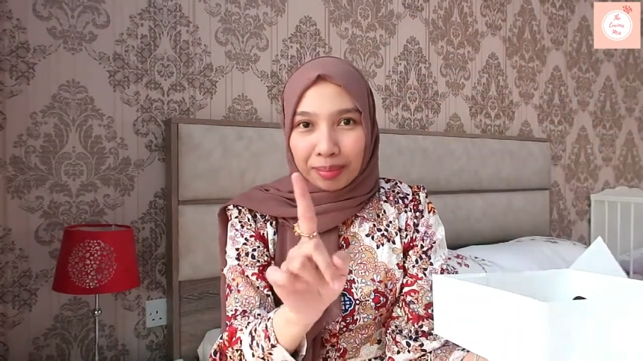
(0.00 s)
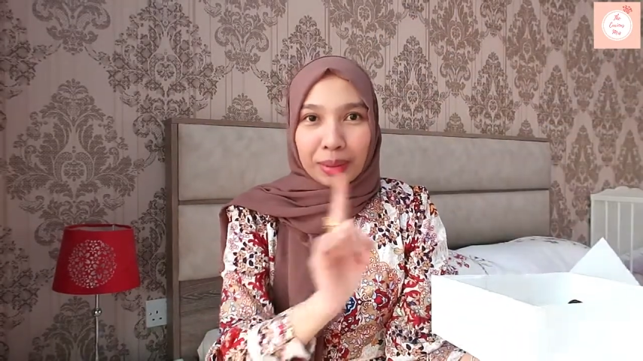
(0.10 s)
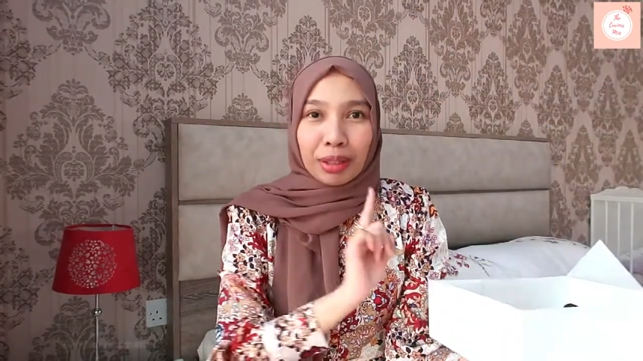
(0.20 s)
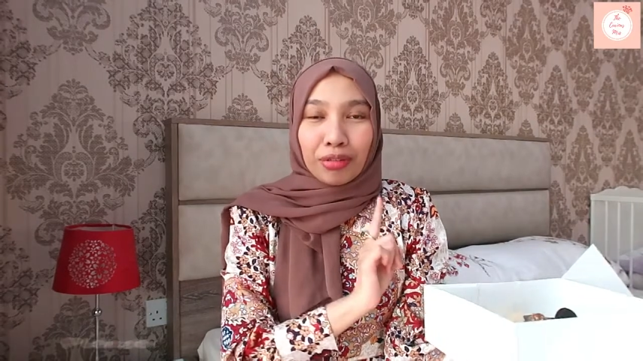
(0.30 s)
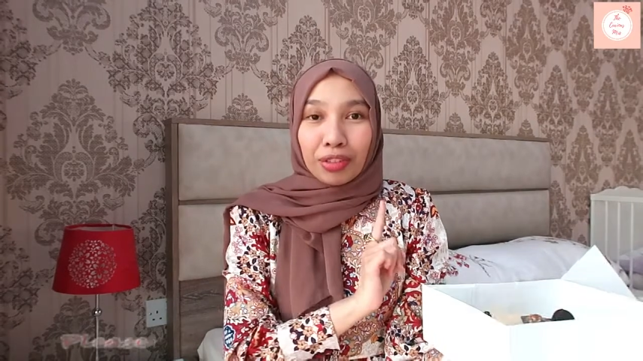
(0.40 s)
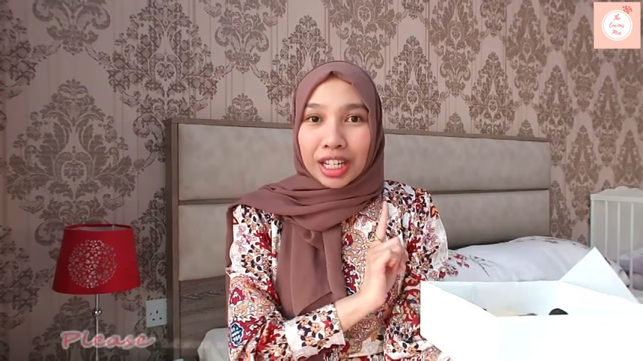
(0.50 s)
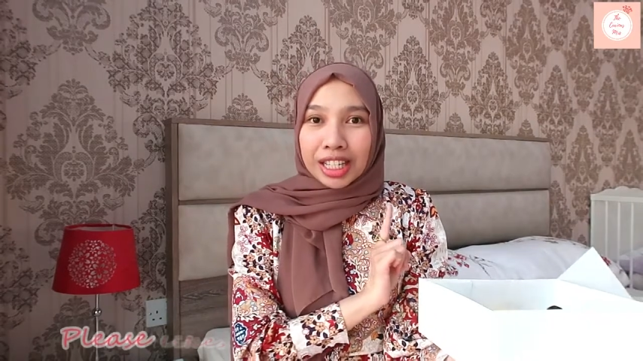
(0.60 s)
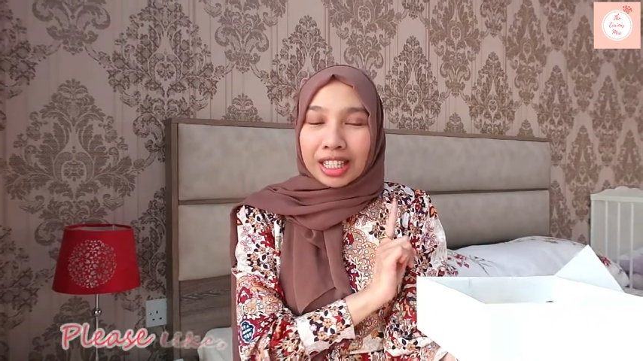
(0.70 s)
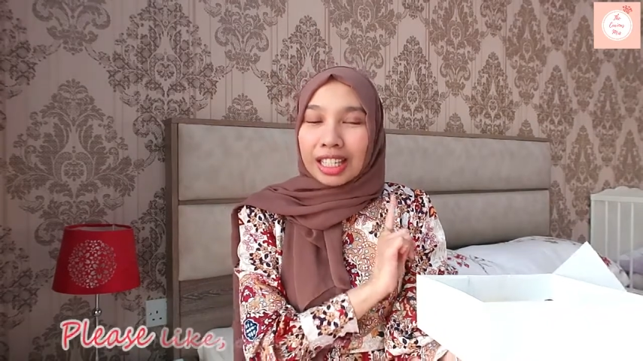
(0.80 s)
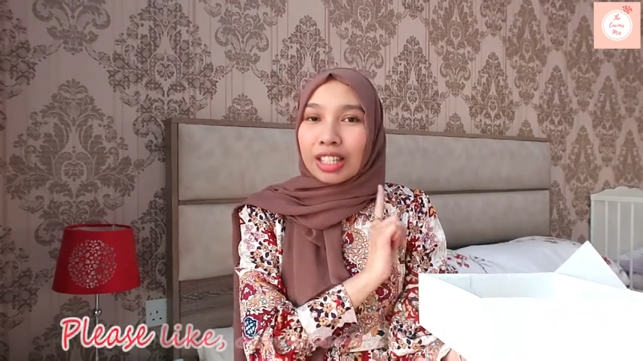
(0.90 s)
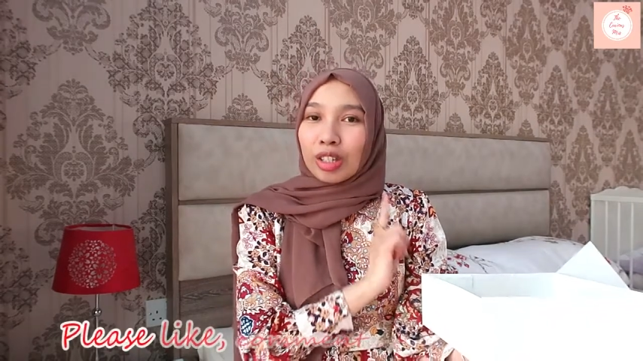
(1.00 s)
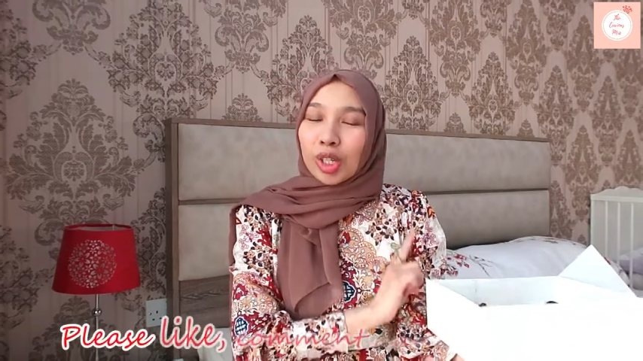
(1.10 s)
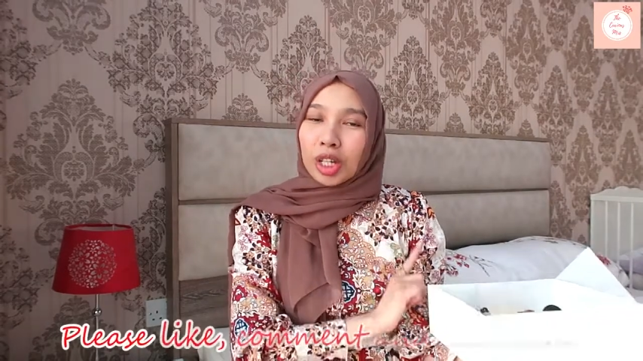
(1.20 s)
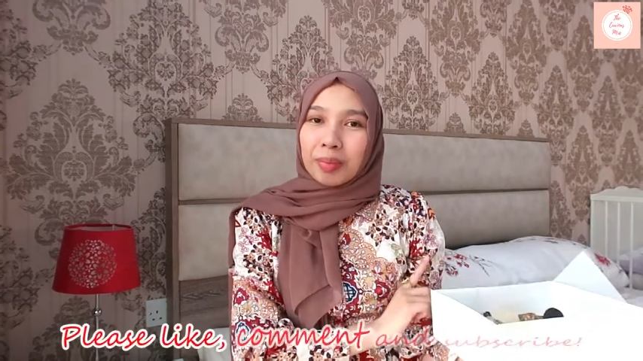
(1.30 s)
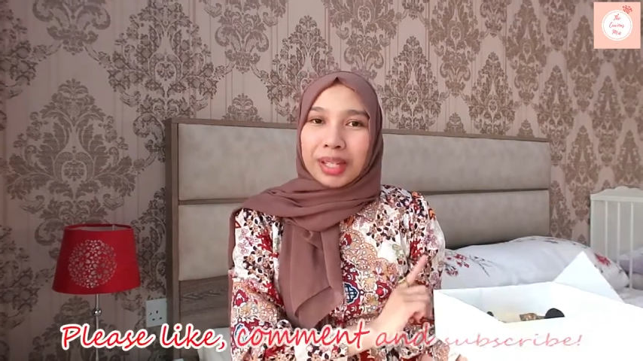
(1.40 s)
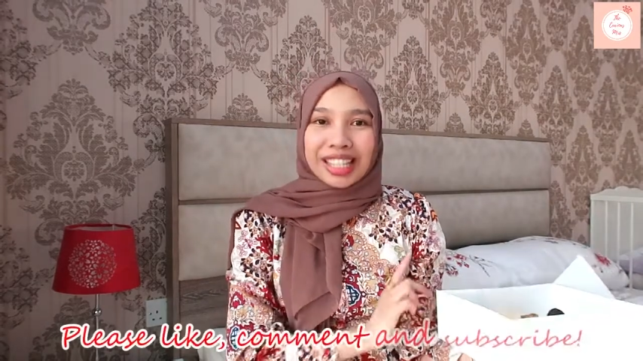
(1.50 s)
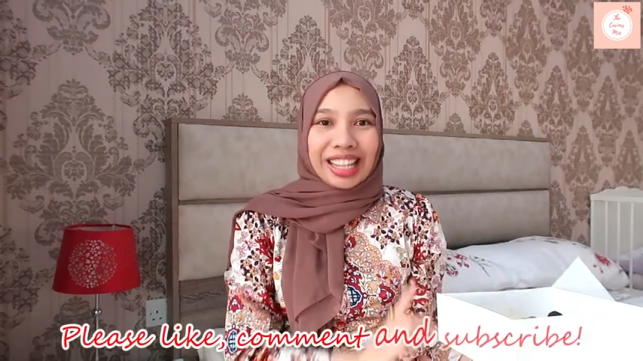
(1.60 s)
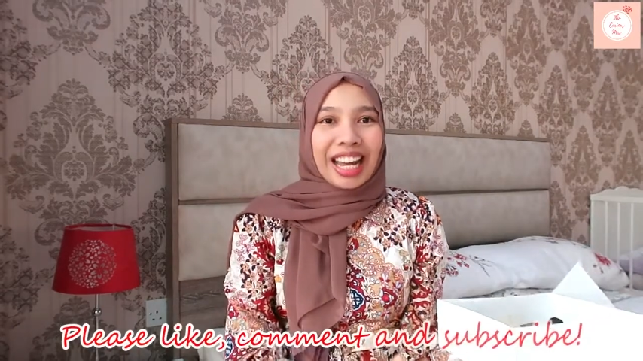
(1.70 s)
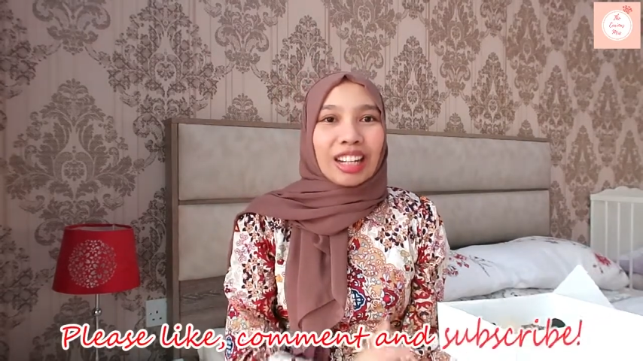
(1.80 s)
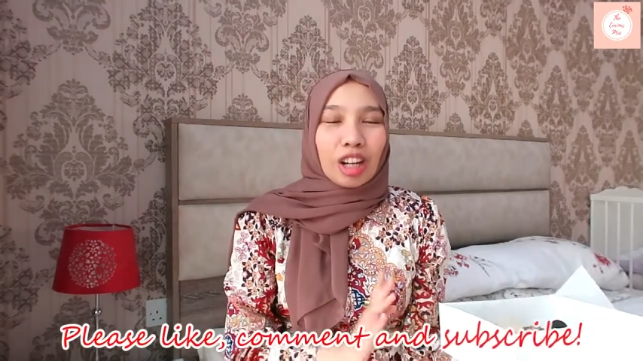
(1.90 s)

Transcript: But first, as usual, please like,